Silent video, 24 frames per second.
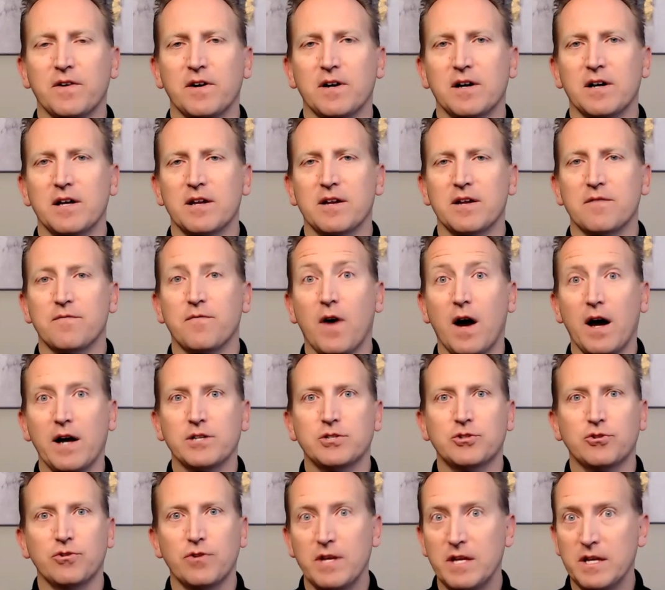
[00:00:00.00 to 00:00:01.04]
an
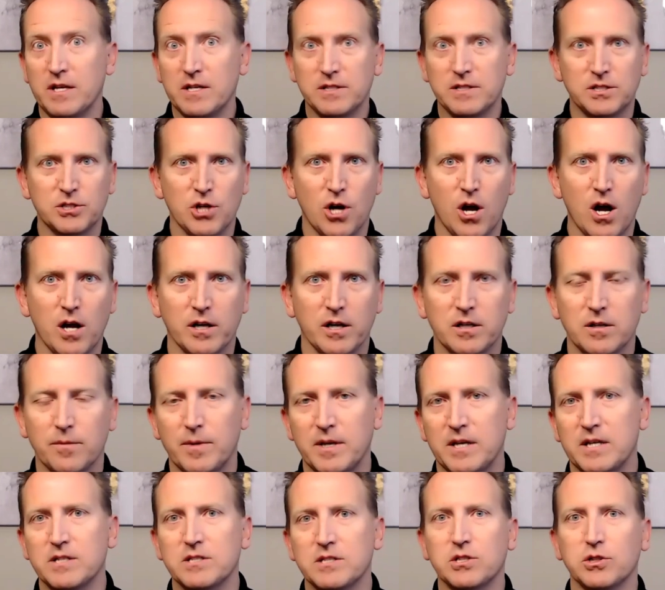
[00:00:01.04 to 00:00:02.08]
advisor is talking to
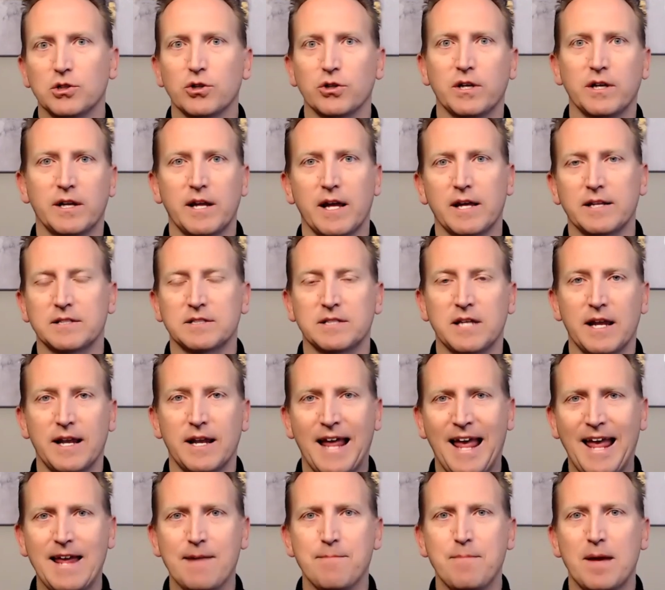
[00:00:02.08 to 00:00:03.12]
me, is looking at saying,
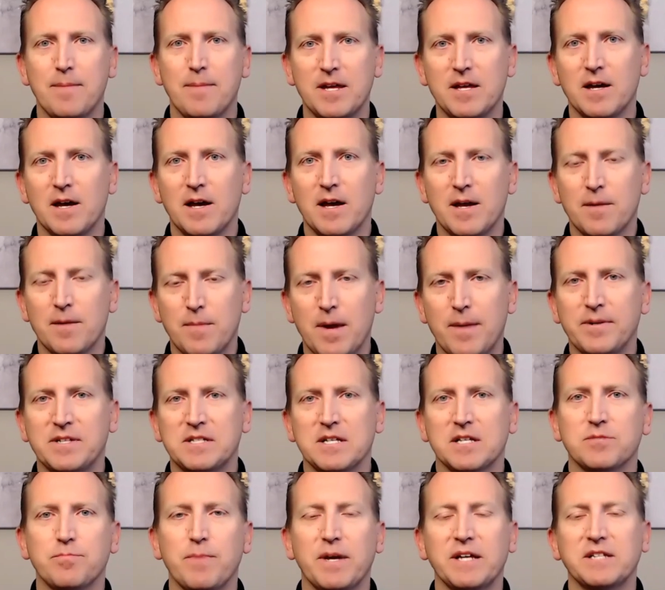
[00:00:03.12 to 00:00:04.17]
hey, maybe it
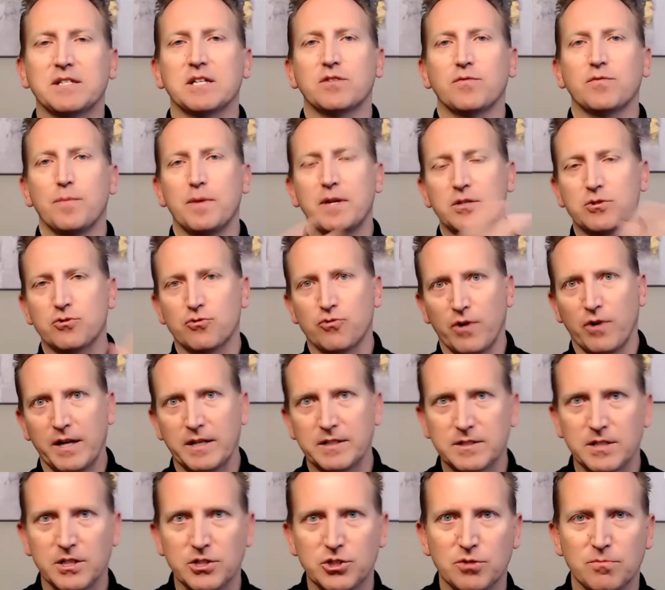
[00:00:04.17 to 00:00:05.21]
does make sense for me to
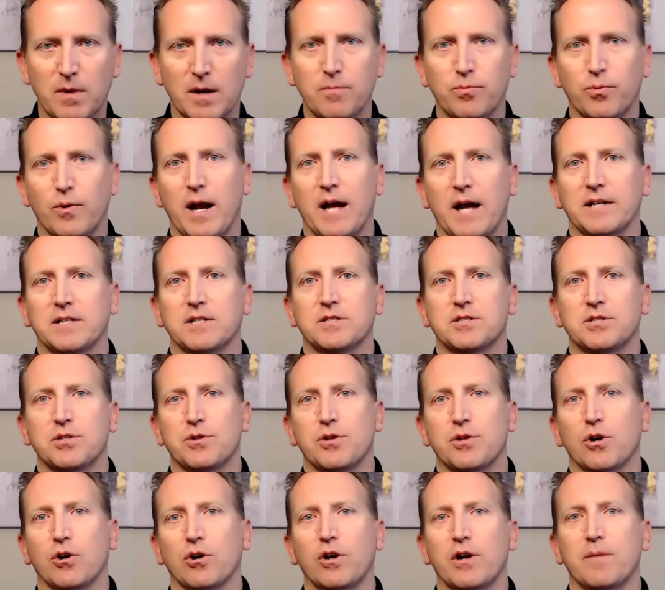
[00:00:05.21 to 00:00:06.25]
transition my practice to
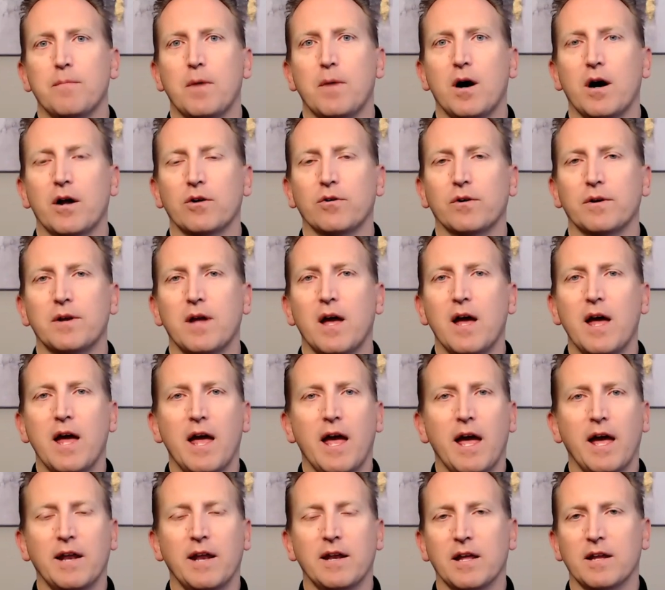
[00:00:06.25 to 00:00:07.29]
the RIA model.
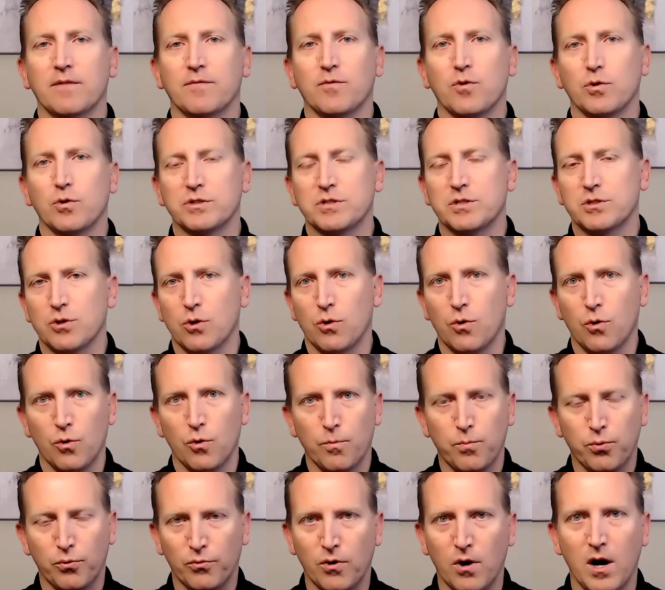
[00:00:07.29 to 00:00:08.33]
And of course, there's a whole
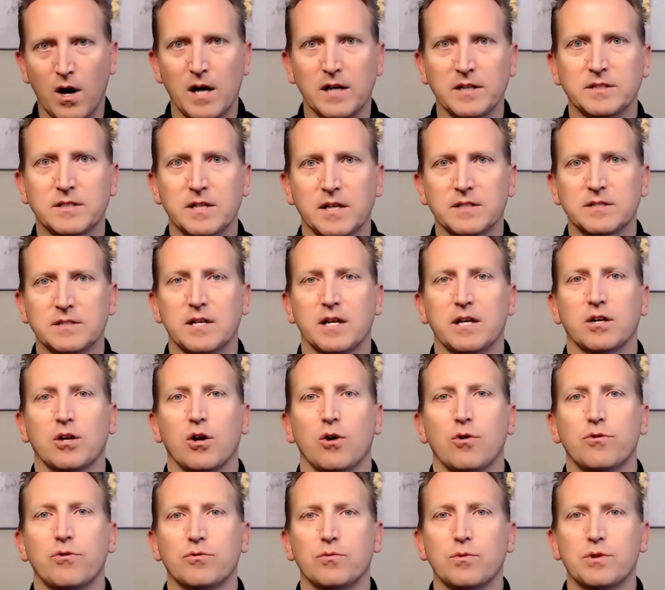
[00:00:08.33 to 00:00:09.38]
process I
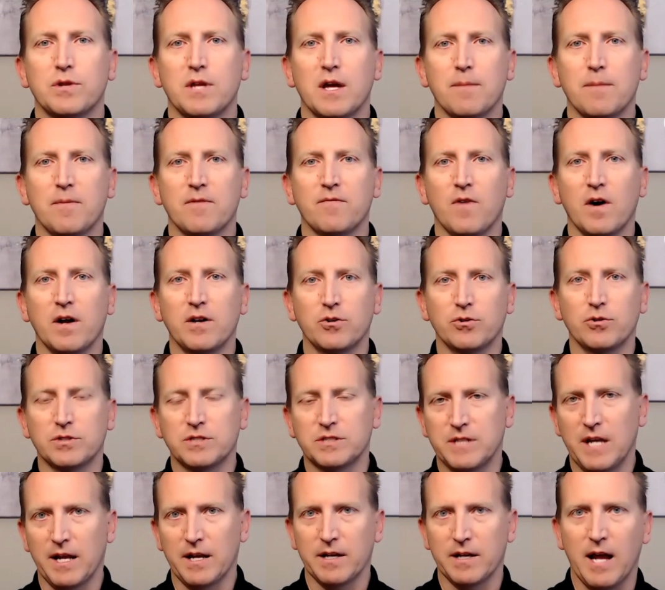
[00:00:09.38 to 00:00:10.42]
go through with them of
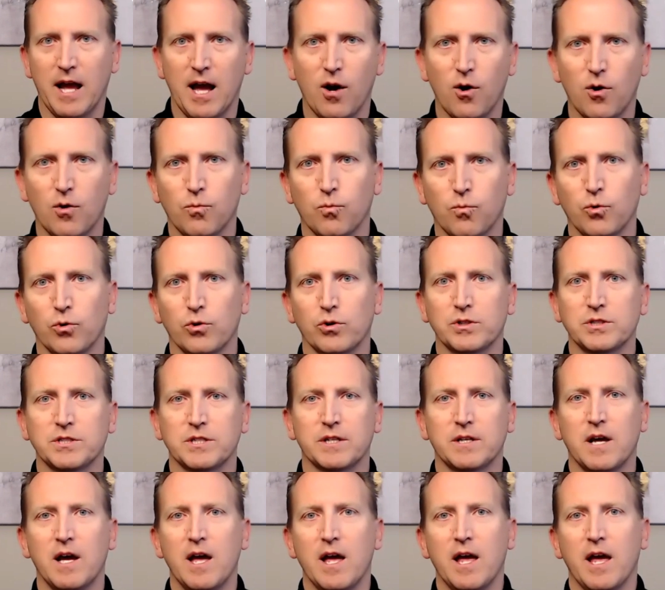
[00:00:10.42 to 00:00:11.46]
understanding how it works
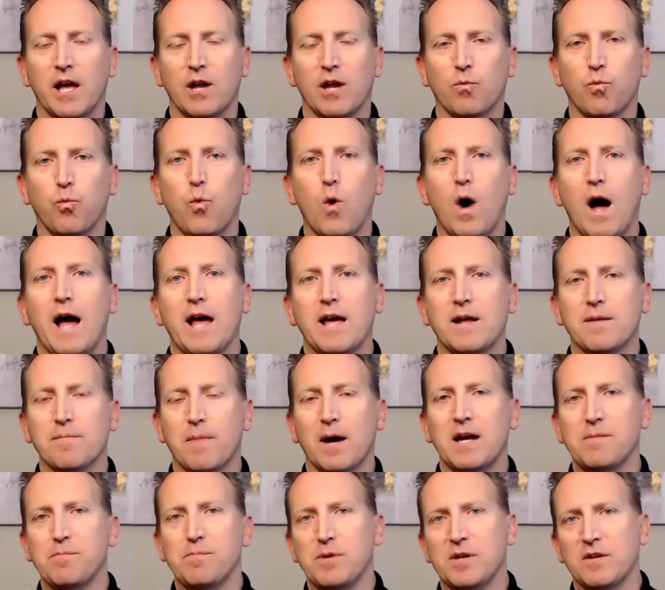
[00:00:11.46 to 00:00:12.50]
and why it
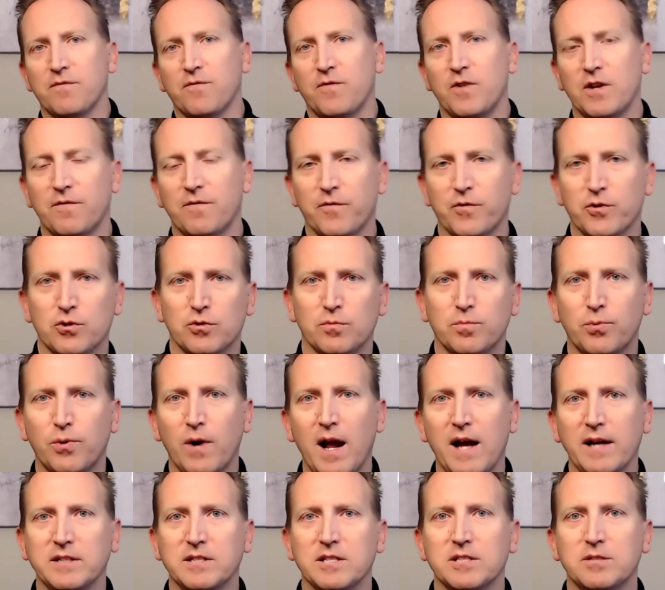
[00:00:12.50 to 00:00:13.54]
might be a fit for their
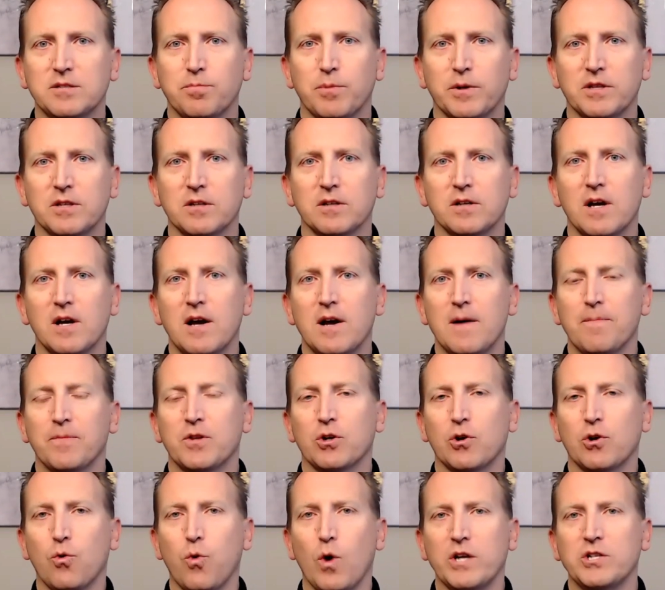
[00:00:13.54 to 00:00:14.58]
practice. But the
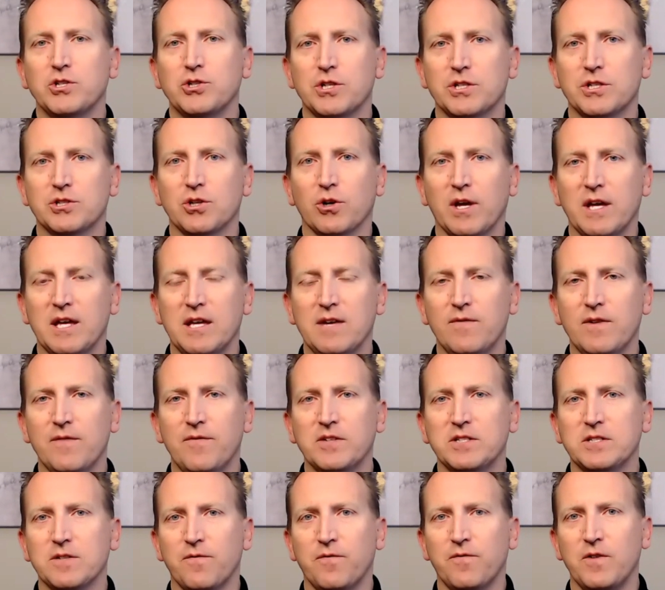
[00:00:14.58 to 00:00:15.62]
question is, okay, even if
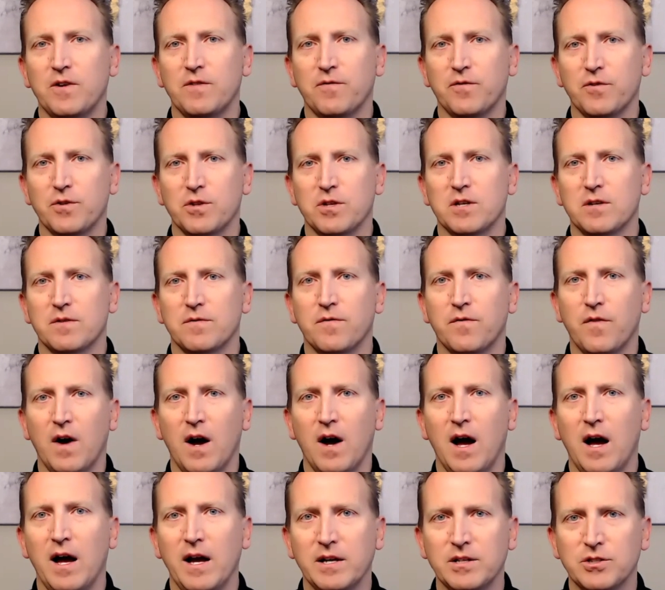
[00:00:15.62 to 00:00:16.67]
it's a fit for the
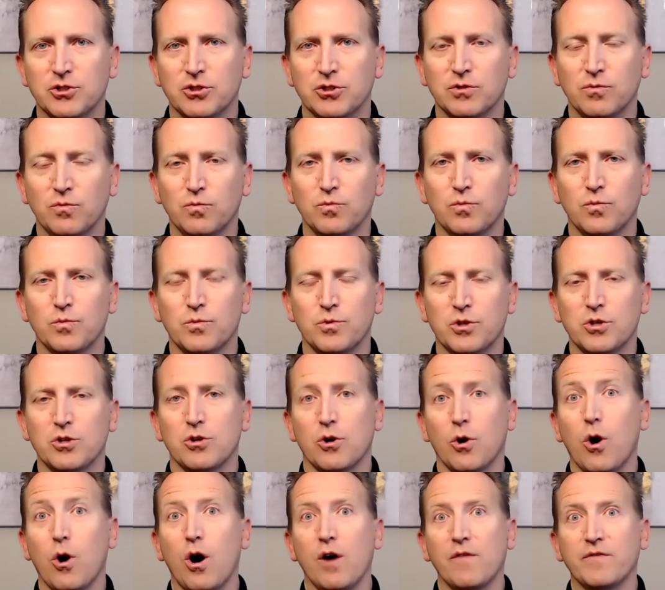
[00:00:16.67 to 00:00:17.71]
advisor,
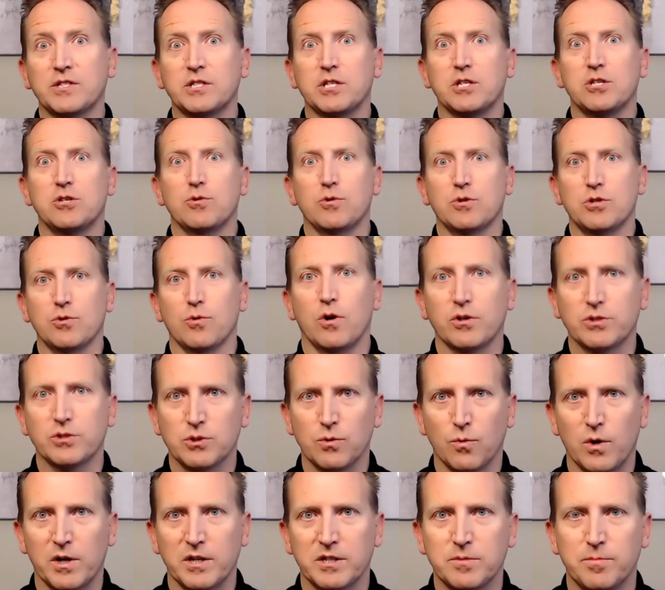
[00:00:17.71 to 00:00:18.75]
obviously you also
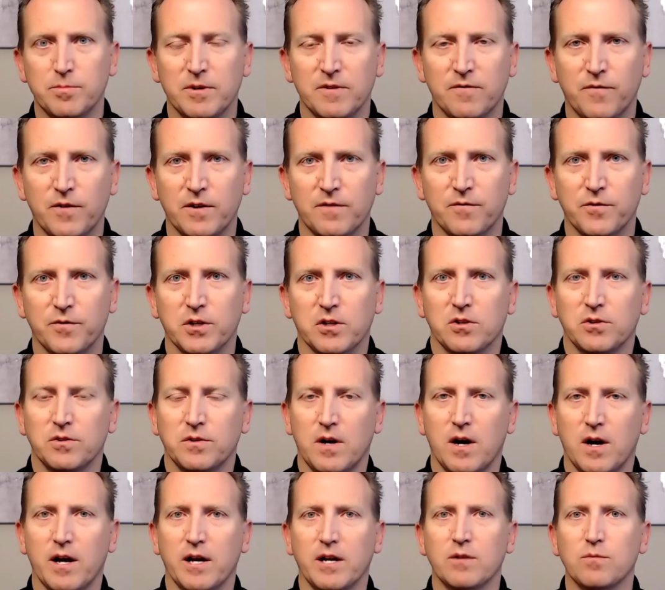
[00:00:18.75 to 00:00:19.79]
want it to be a fit for the
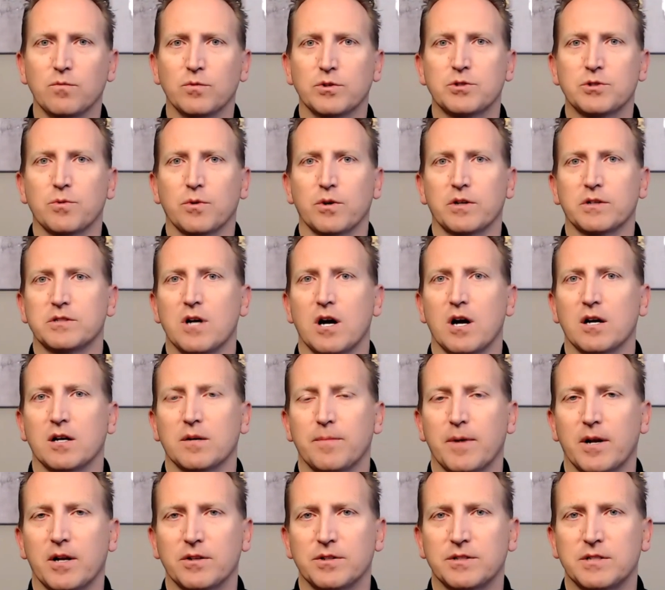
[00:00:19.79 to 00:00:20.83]
client, which we're going to talk
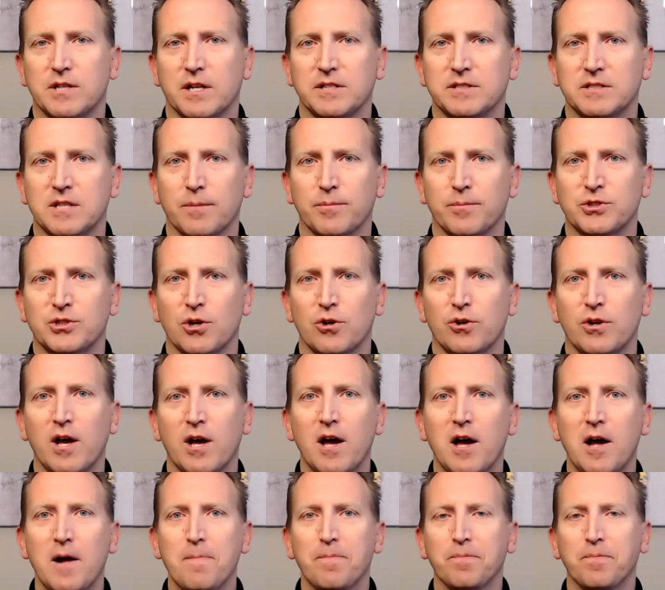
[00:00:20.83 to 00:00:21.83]
about in today's episode.